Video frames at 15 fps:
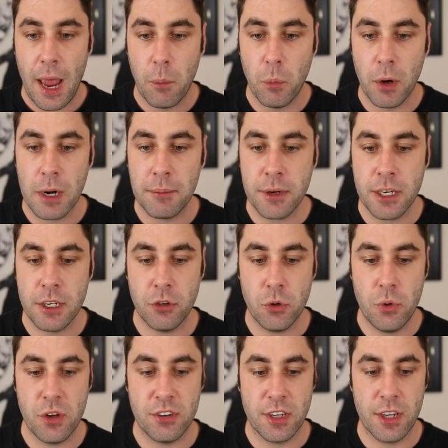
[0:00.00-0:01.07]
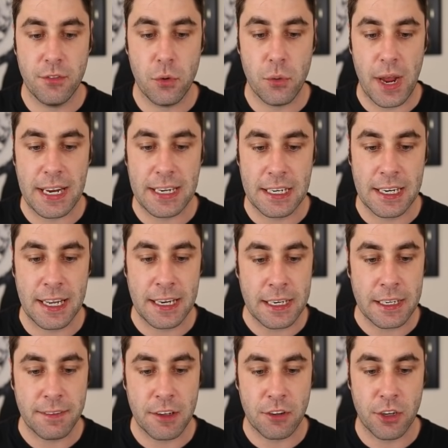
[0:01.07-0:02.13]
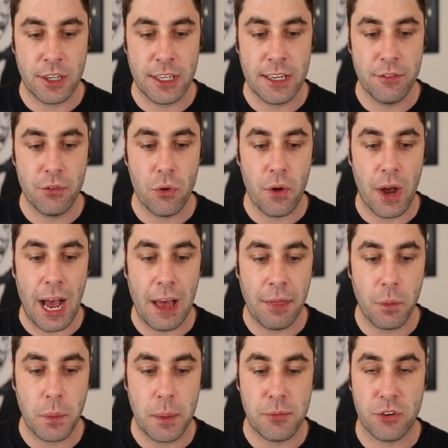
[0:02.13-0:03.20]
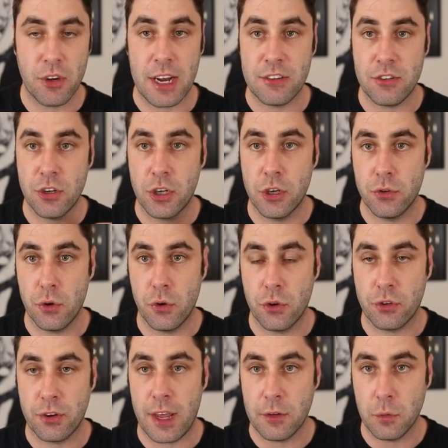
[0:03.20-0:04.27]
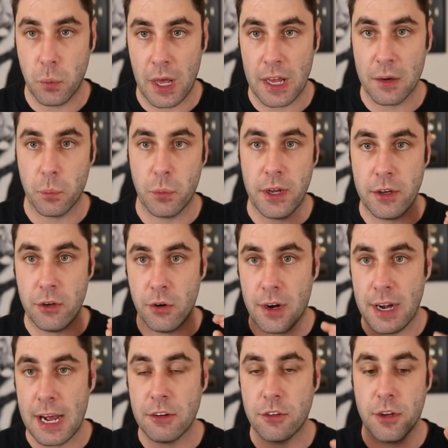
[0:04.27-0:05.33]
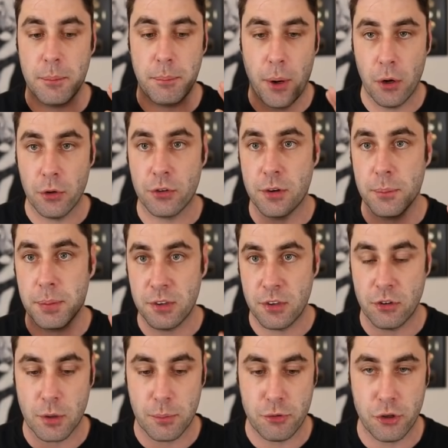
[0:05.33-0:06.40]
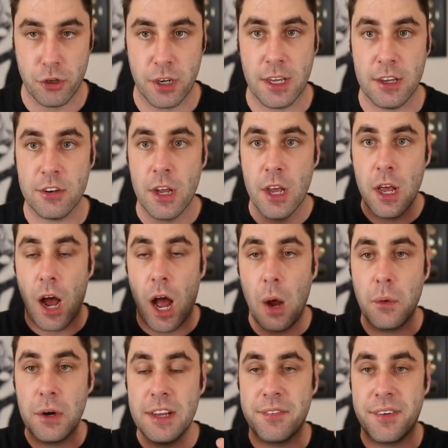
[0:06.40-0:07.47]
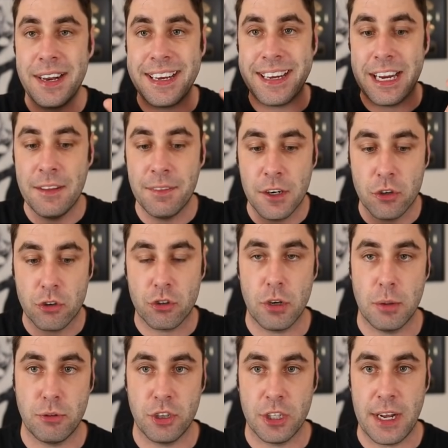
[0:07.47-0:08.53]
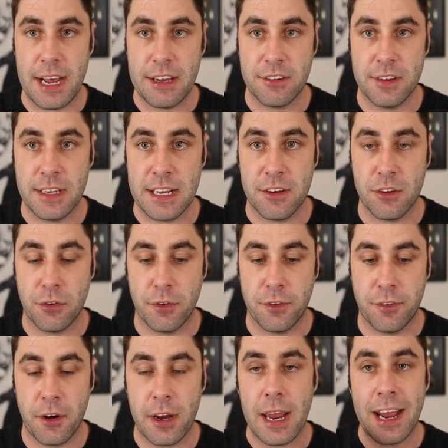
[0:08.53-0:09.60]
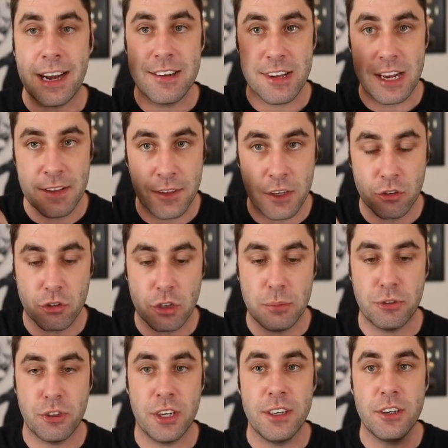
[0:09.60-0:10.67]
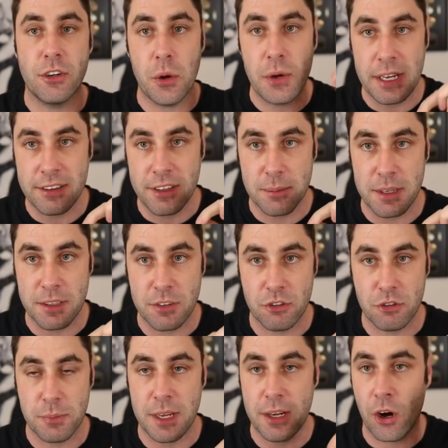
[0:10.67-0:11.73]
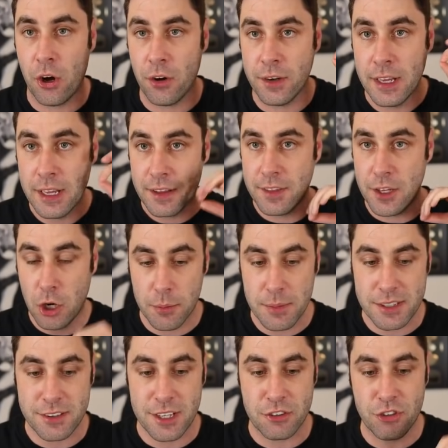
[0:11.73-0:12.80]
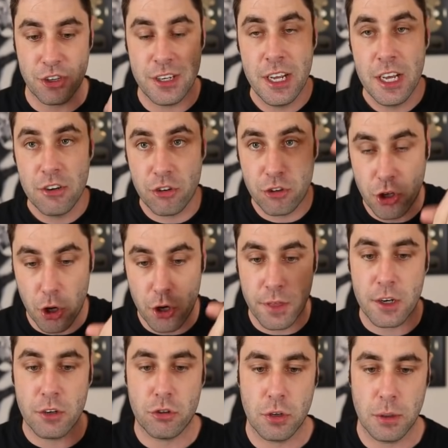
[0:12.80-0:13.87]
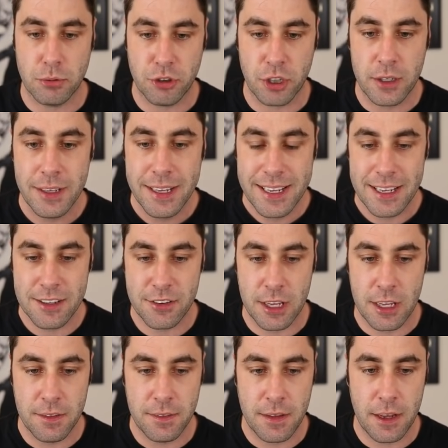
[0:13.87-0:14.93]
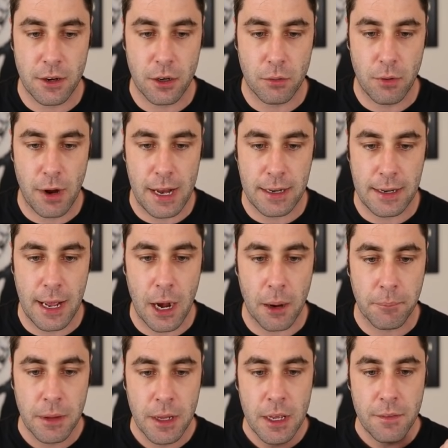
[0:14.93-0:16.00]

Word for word: And what I'm to do is give you a link that's going to give you other websites you can do this as well, where you're allowed to post business opportunities. I will leave a link in the description, guys, to get this for free. And it's in the description. You don't need to message me on the comment section. Just go to the description. It's in there right now.